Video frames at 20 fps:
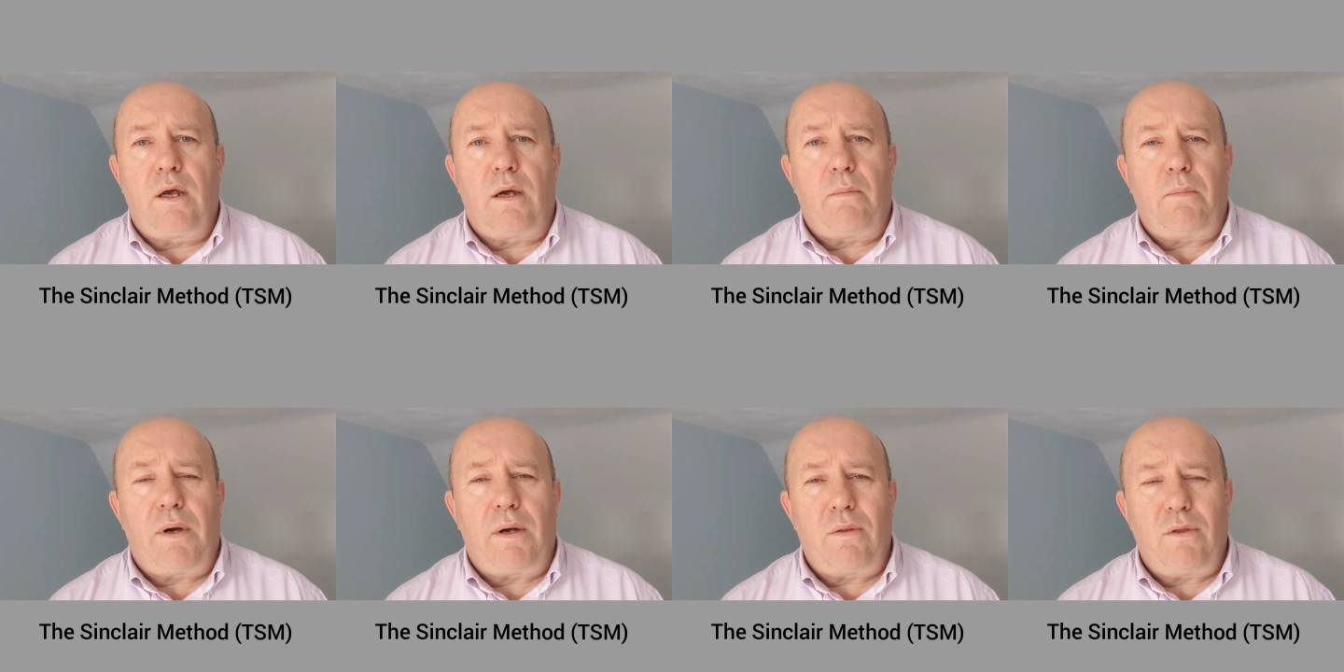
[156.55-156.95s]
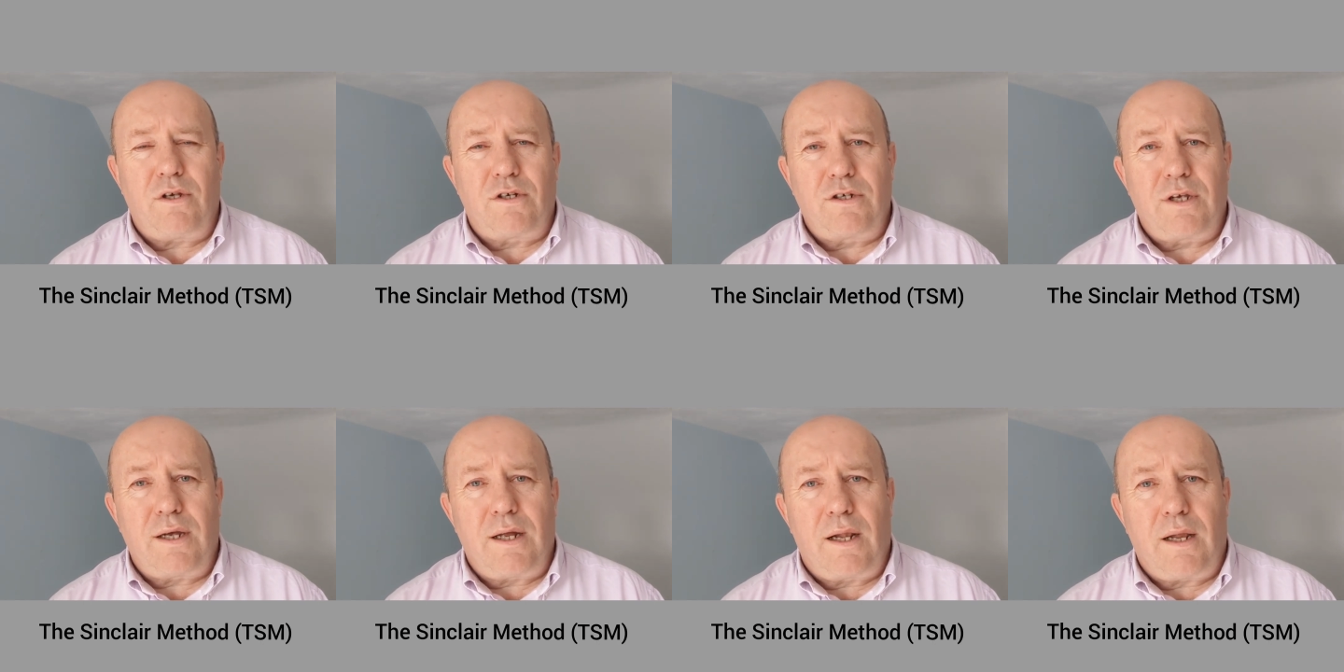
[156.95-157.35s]
about the
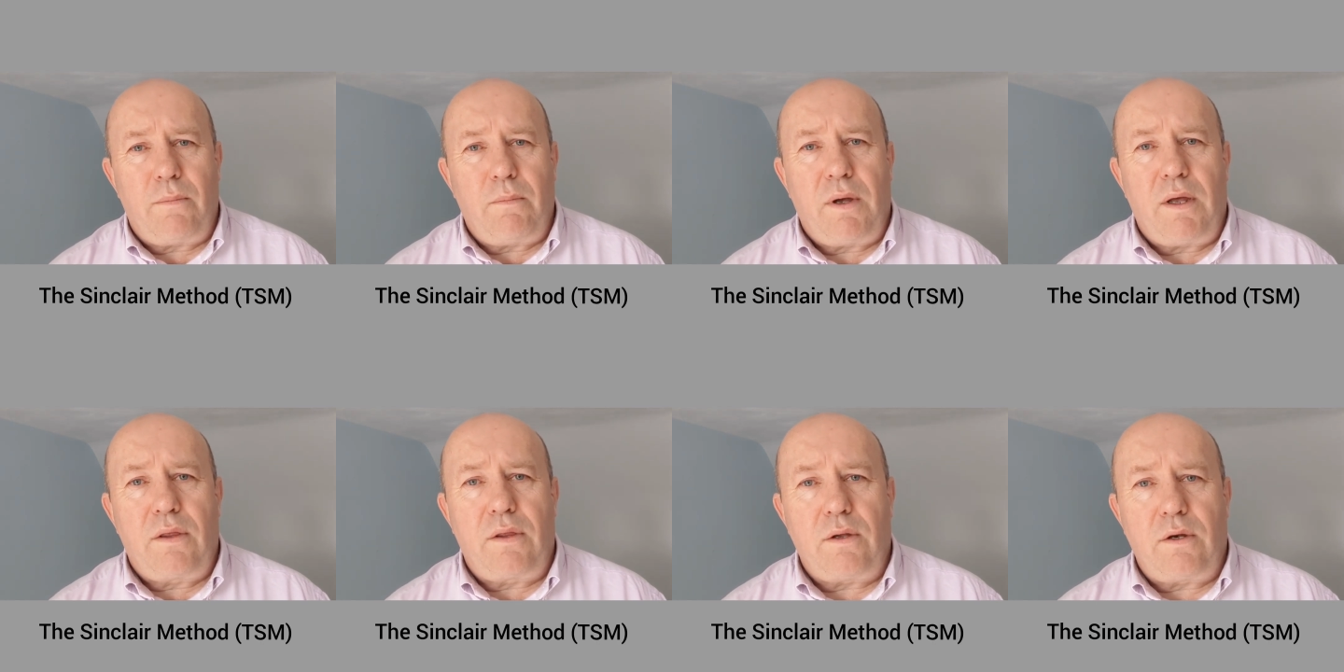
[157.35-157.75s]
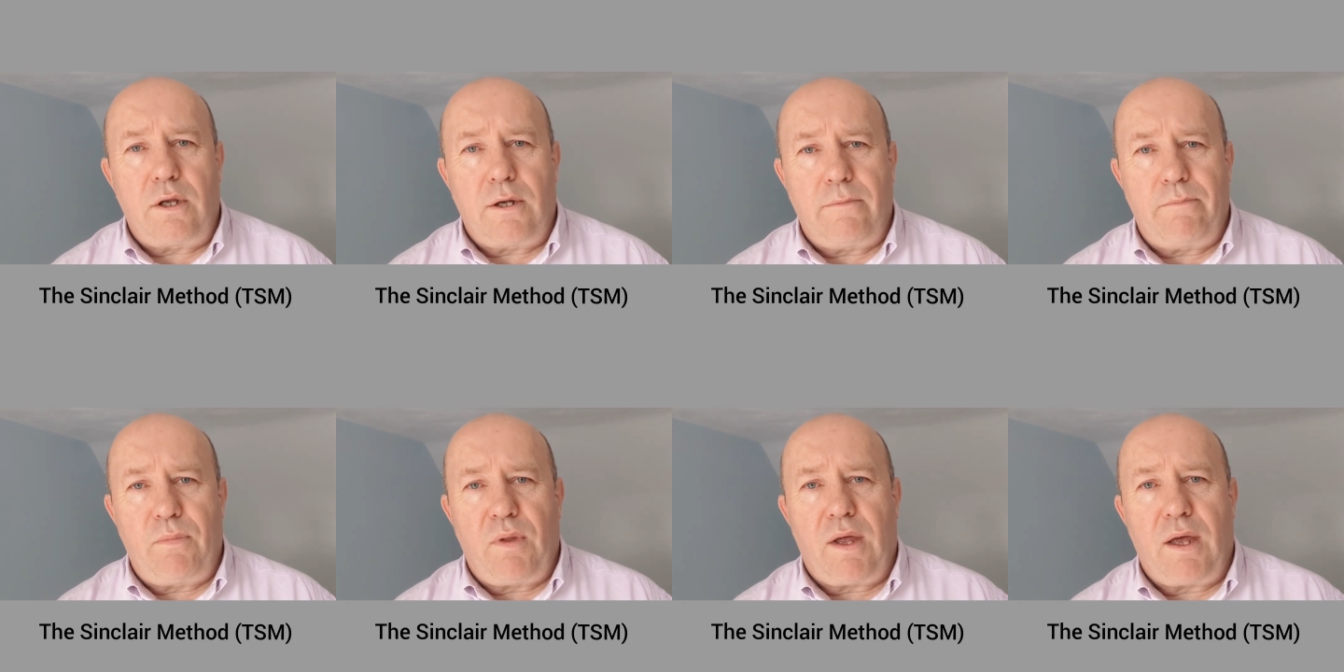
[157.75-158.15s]
Sinclair Method
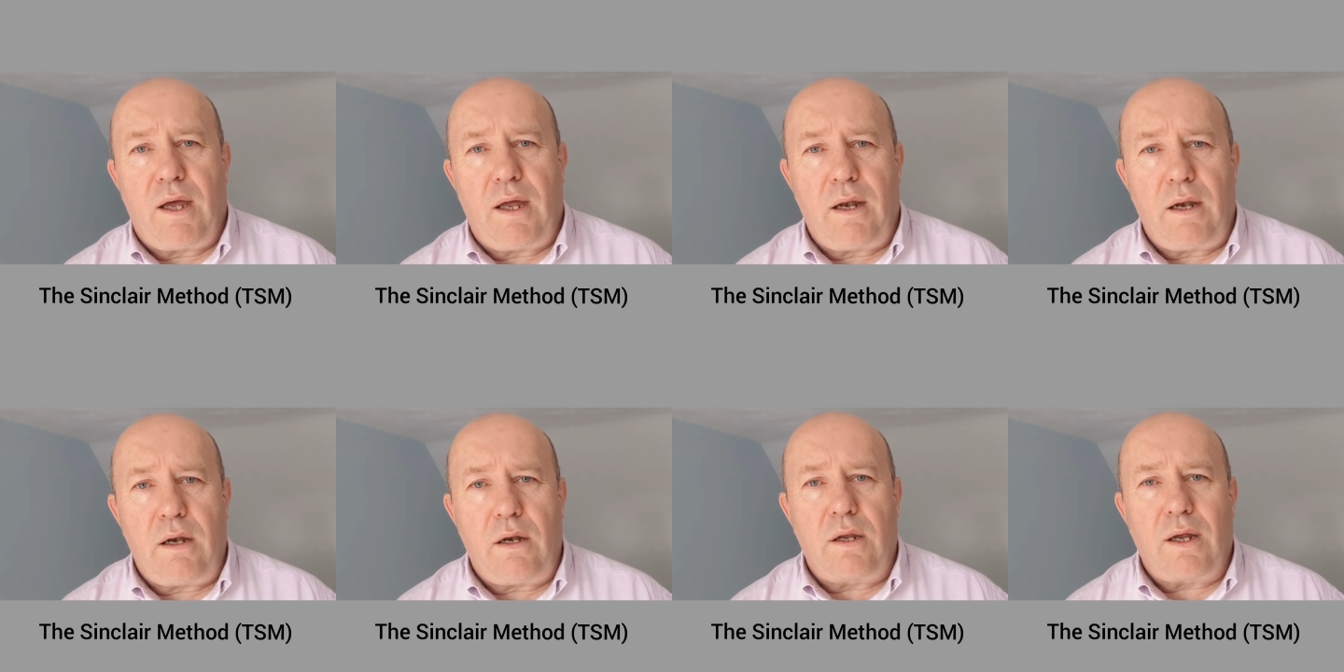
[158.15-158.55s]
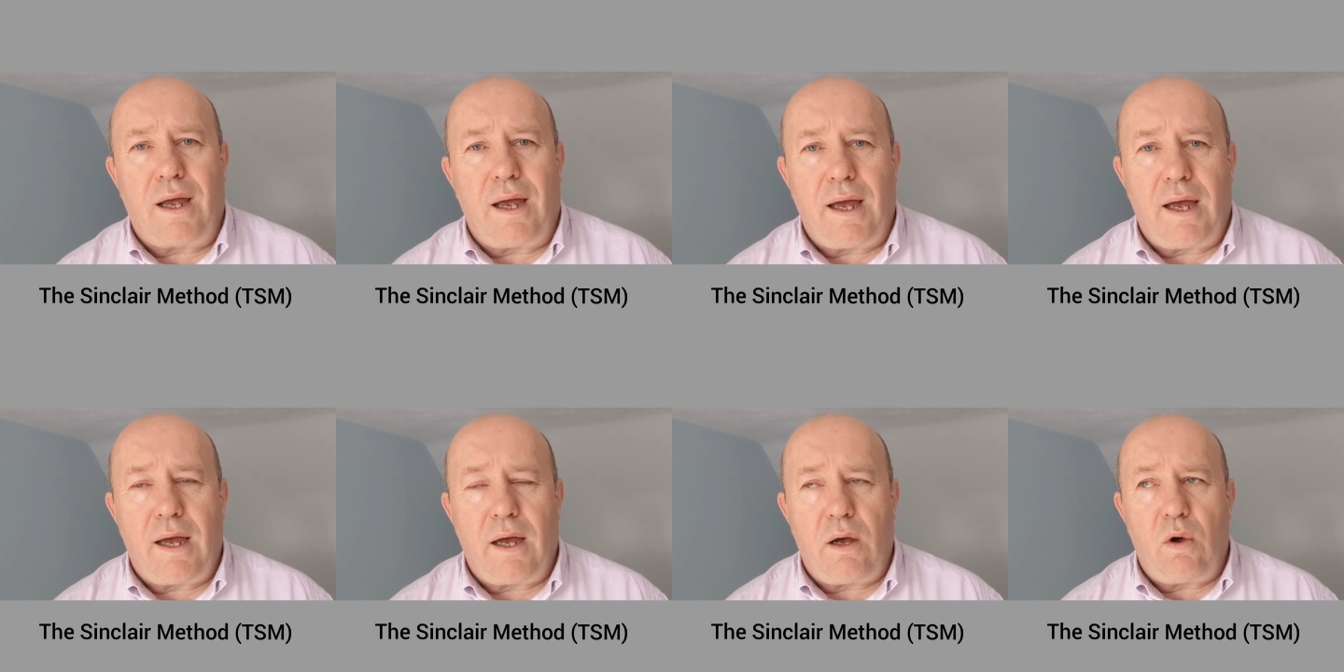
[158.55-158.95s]
and
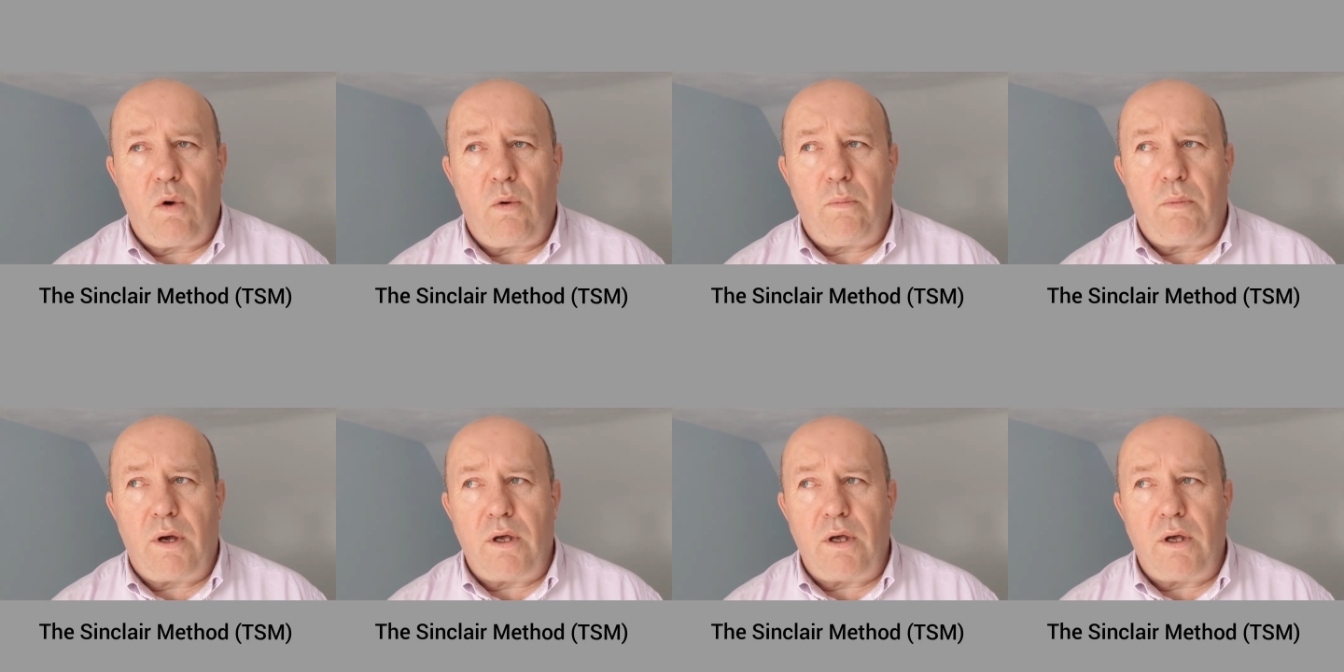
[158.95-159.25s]
how